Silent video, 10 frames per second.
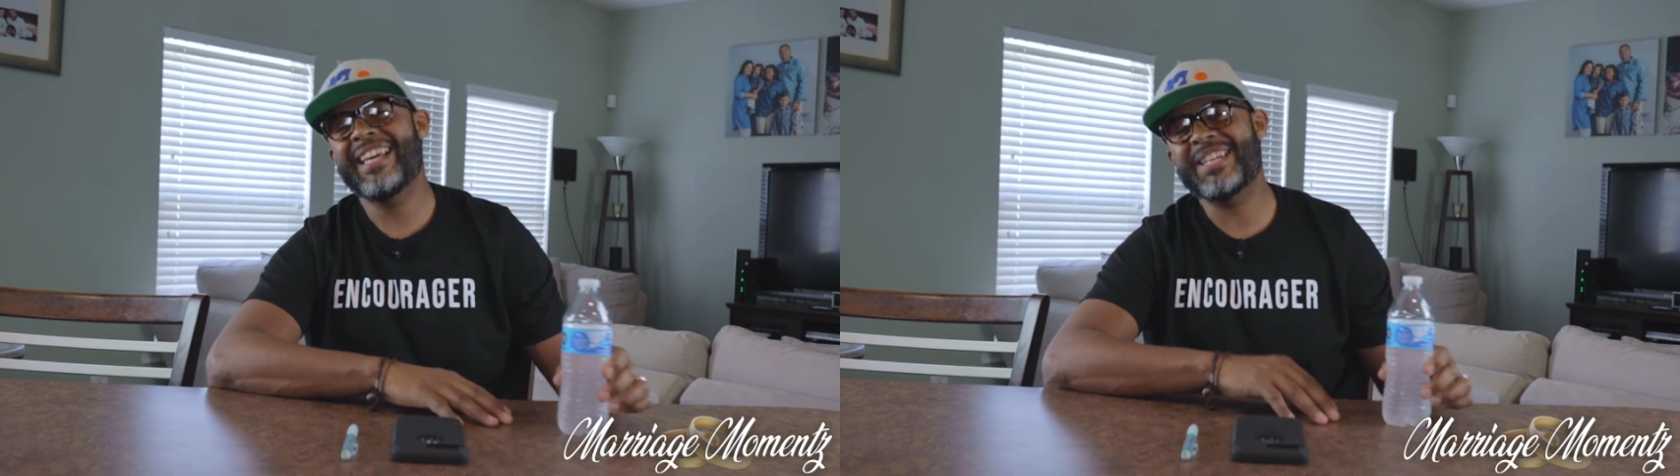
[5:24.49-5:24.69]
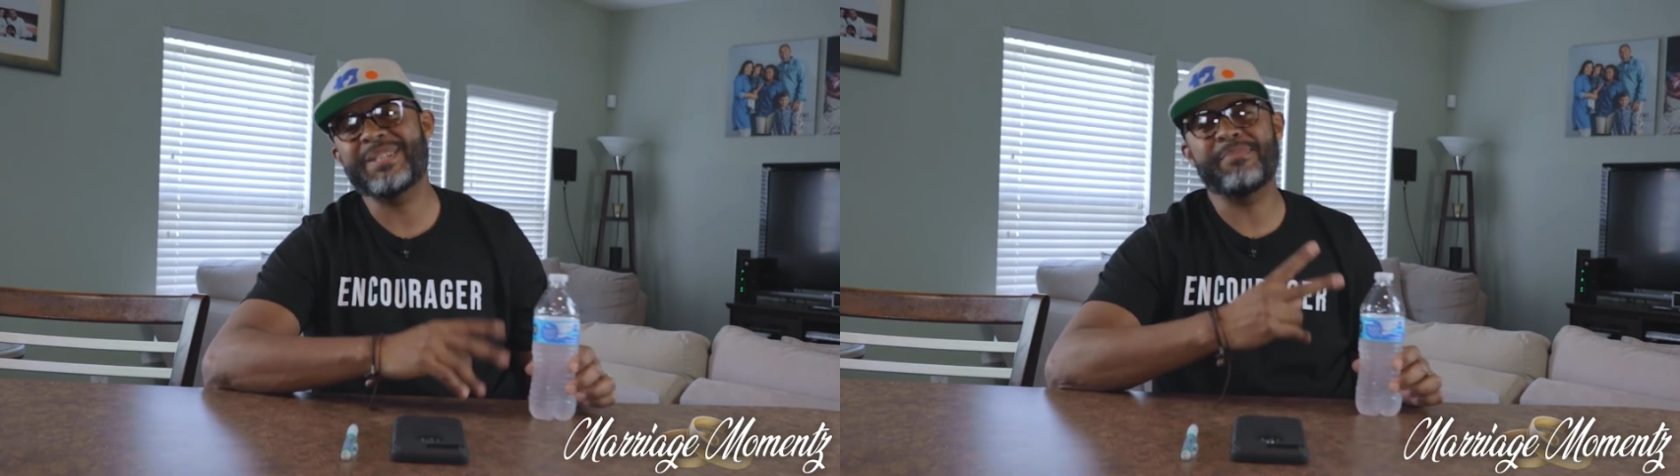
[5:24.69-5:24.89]

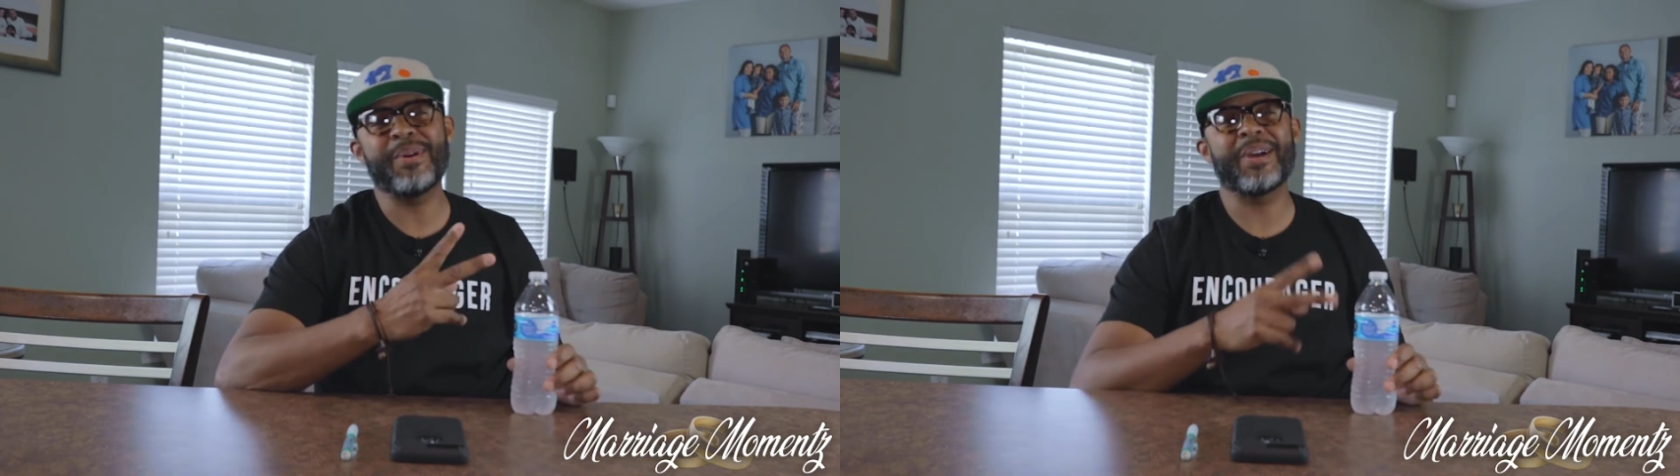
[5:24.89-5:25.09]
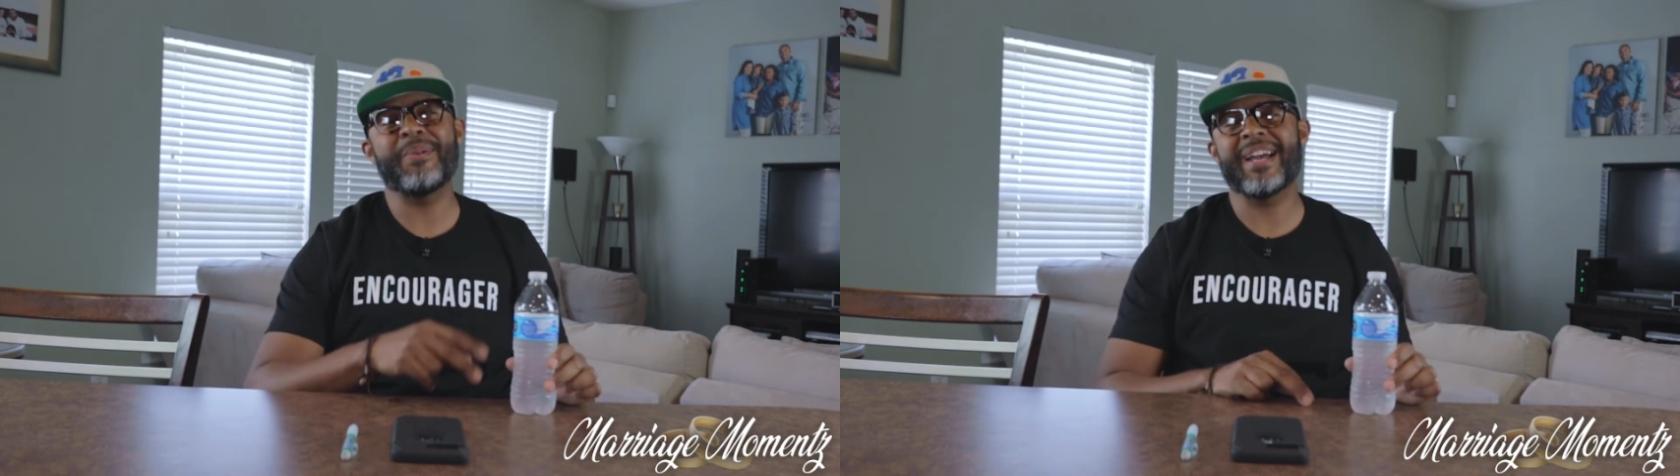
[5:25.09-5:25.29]
It's your
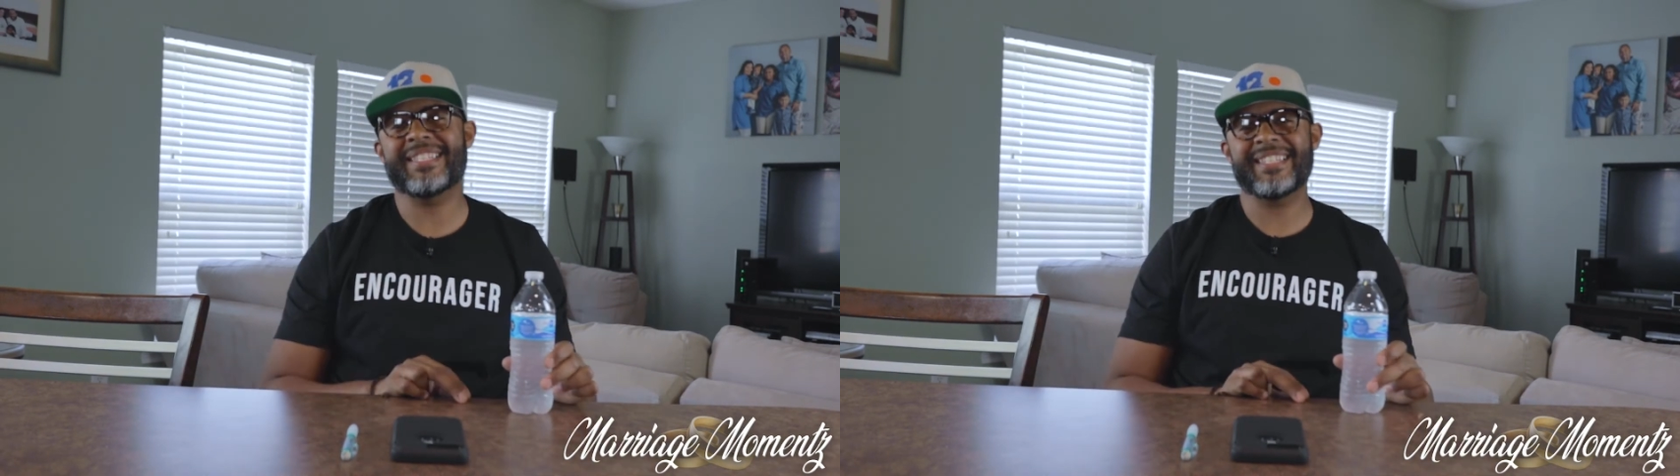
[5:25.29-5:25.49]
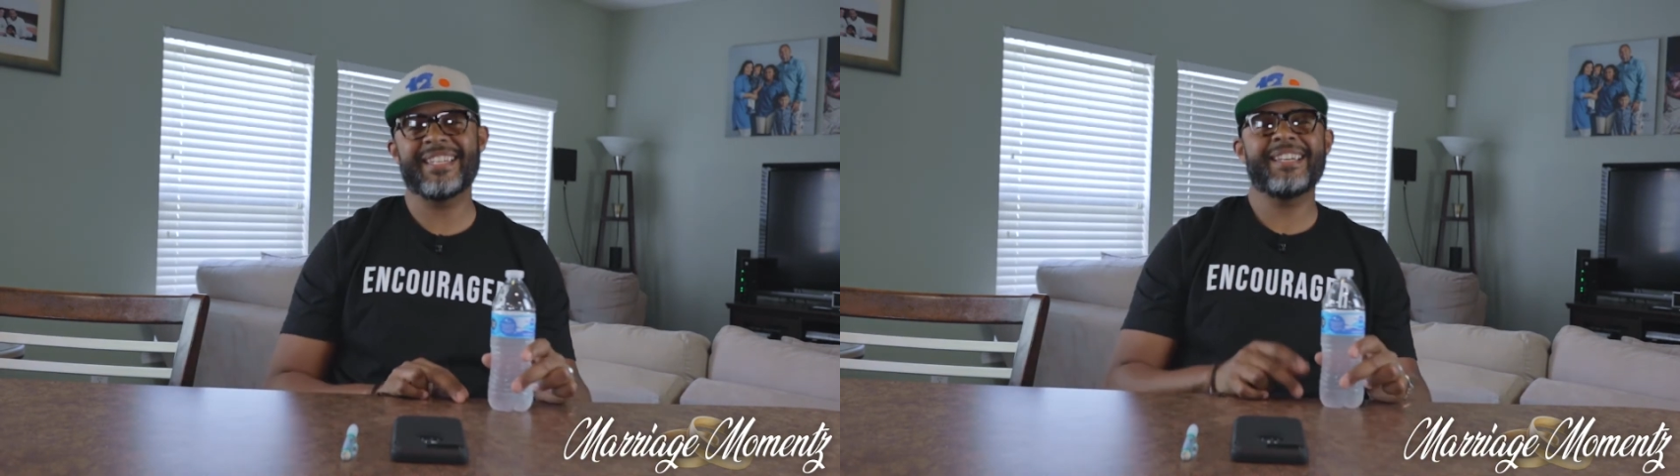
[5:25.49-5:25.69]
boy
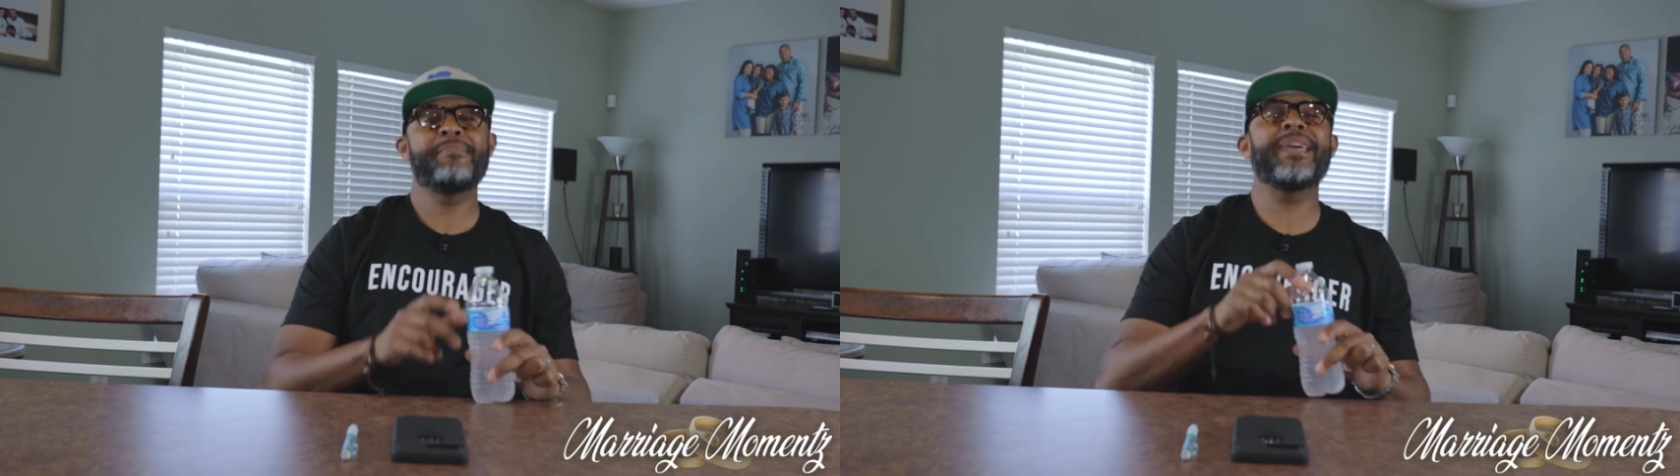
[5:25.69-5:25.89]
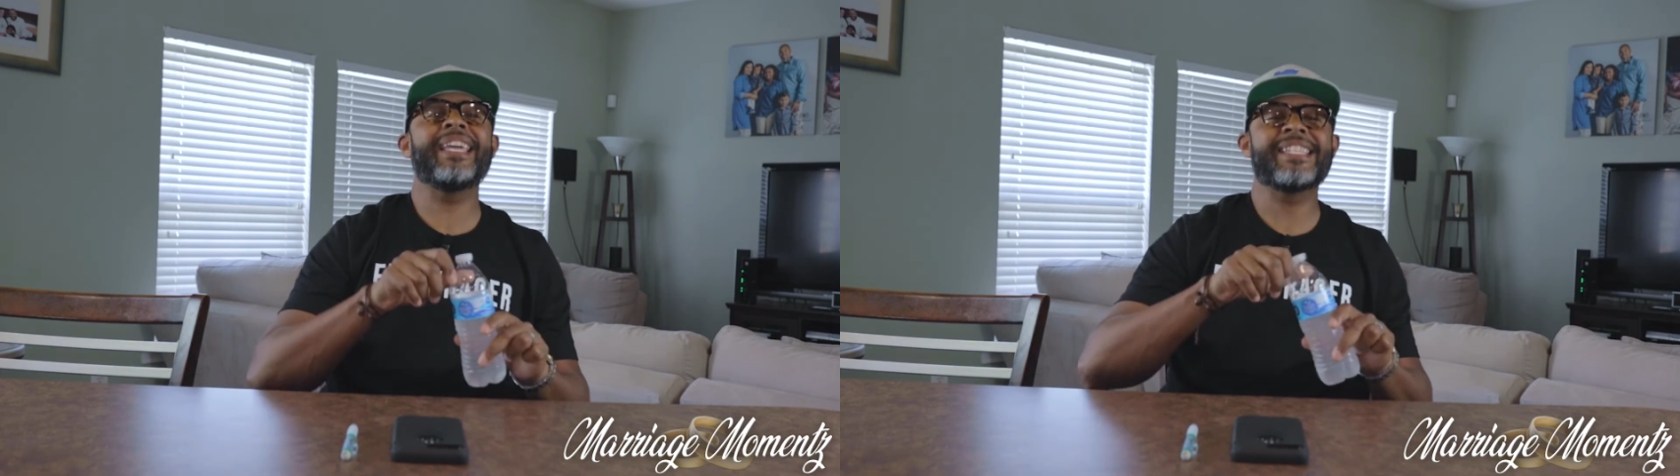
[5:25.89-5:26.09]
Quest.
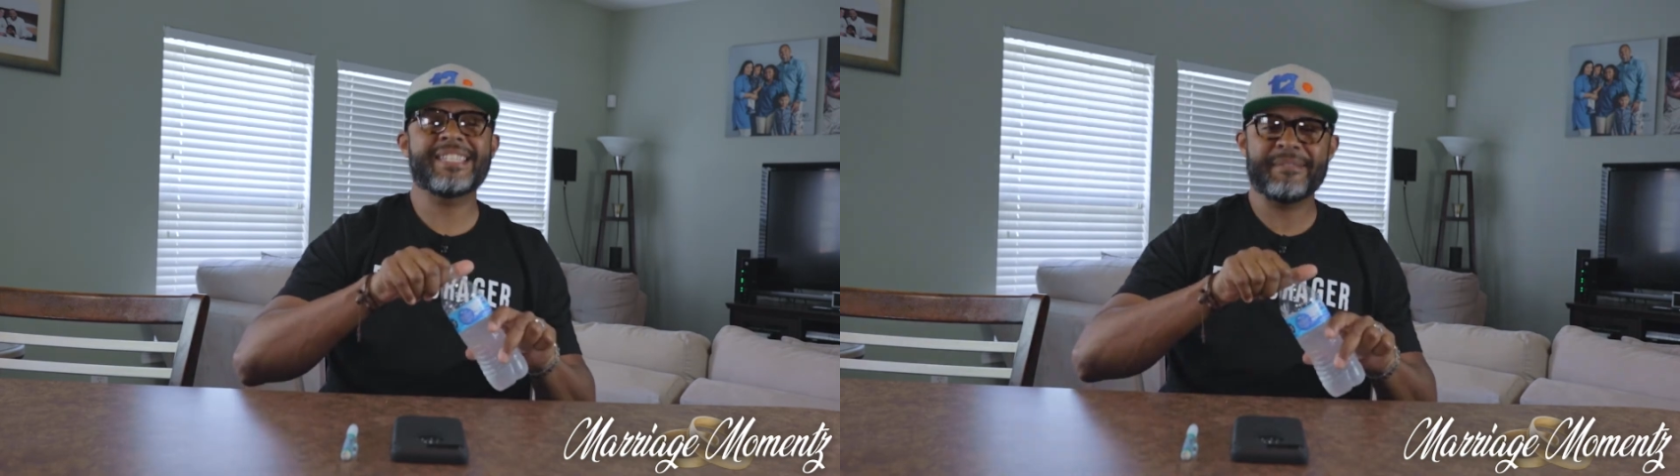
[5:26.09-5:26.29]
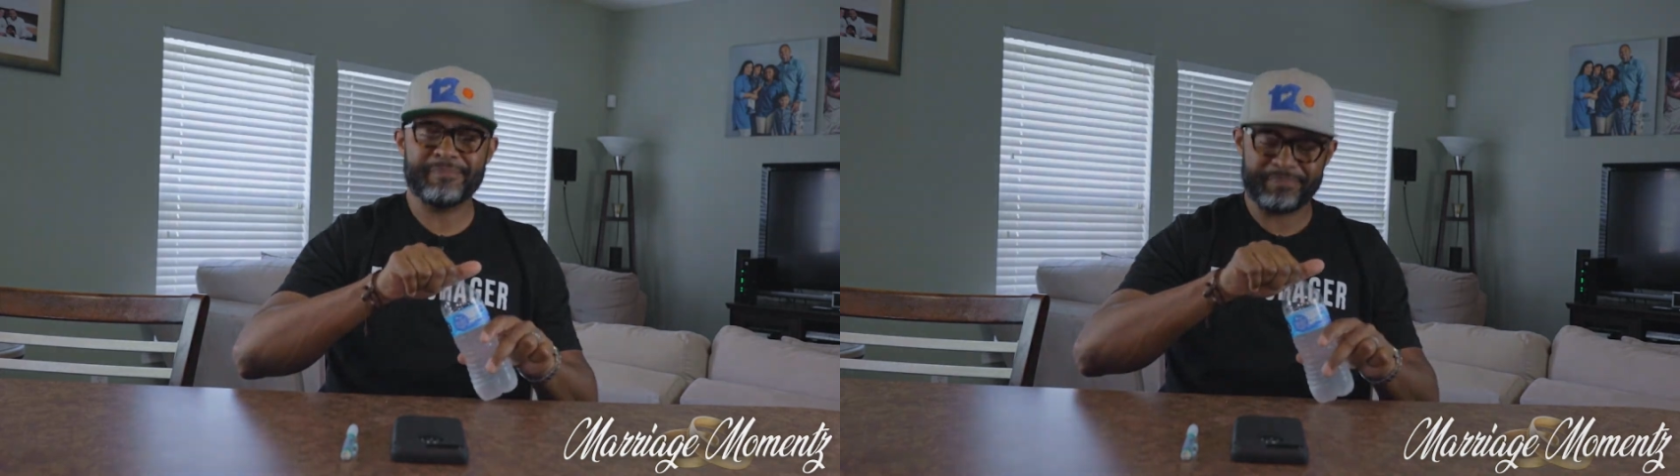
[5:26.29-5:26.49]
Peace.